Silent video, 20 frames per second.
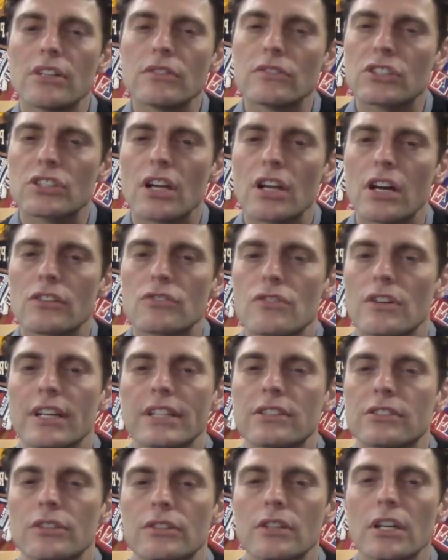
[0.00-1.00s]
start trying
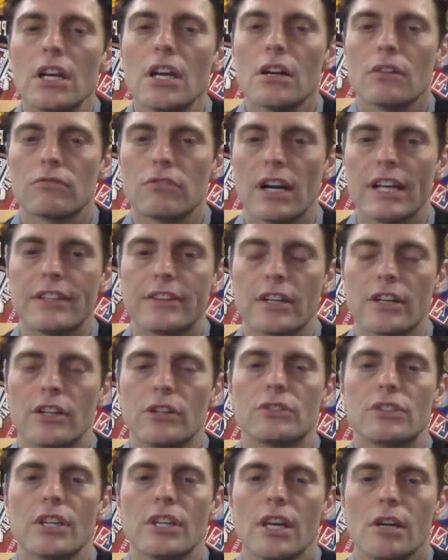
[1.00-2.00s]
to write
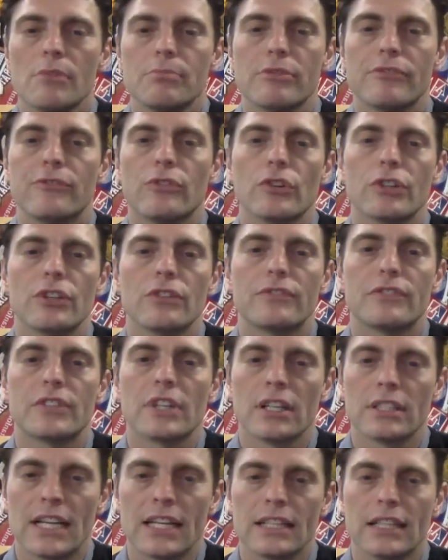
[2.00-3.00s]
those before you've done
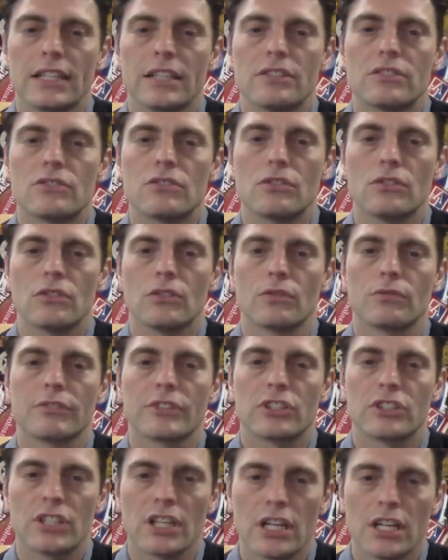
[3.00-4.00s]
at least your
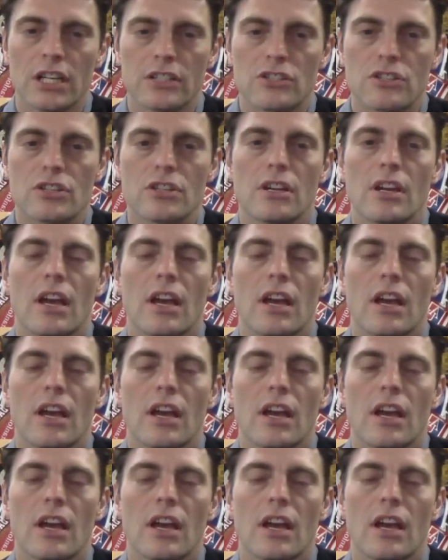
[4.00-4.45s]
research,